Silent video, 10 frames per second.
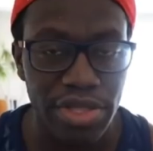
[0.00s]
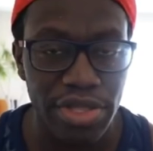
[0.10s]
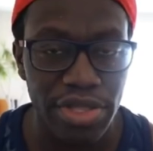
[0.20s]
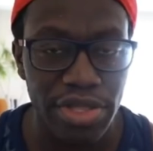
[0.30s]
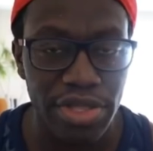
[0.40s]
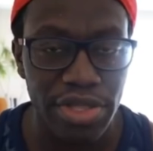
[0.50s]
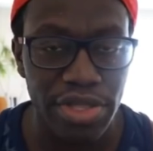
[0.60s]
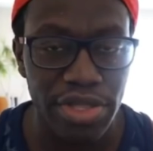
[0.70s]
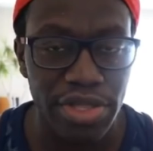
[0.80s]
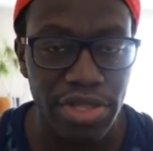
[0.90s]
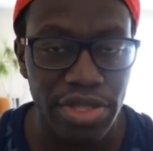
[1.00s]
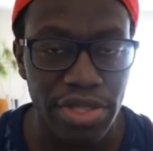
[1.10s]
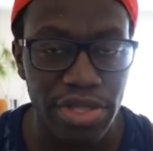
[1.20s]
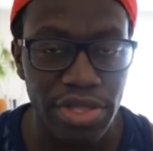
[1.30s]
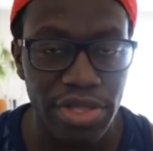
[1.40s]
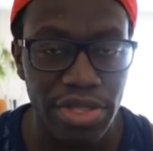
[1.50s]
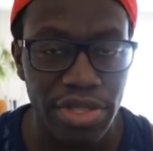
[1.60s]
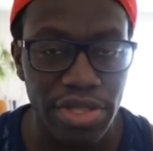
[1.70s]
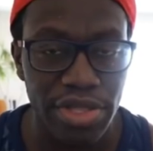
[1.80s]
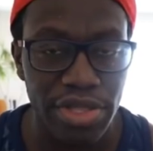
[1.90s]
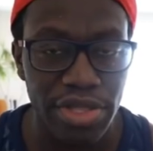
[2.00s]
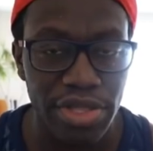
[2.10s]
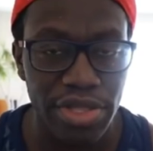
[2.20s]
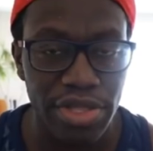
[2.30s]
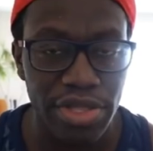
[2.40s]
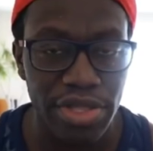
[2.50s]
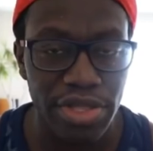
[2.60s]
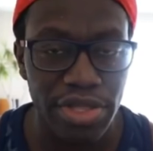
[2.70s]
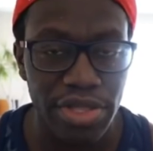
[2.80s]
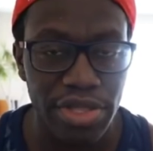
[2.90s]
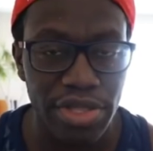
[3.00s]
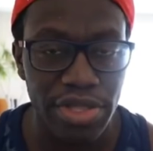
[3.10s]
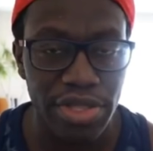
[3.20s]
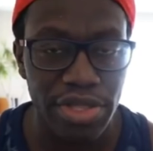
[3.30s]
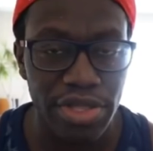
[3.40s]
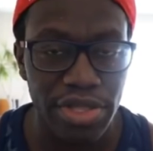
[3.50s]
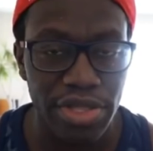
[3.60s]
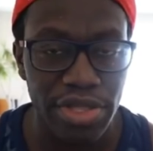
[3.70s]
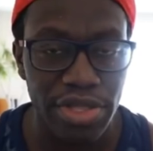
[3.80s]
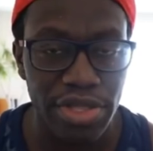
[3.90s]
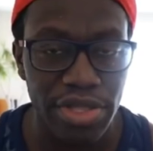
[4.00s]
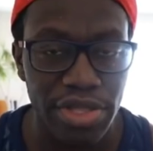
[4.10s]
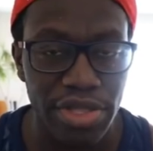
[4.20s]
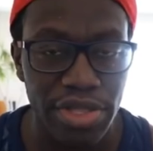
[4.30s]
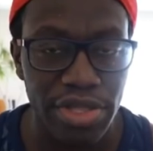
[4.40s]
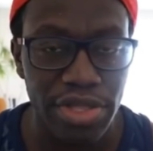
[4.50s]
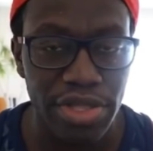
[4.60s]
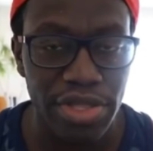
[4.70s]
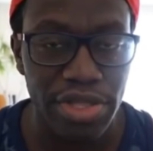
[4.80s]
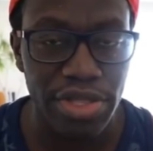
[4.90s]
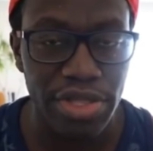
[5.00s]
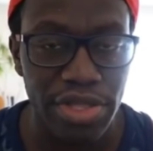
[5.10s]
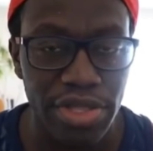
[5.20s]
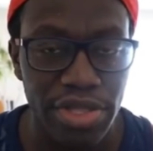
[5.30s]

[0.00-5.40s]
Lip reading: (not speaking)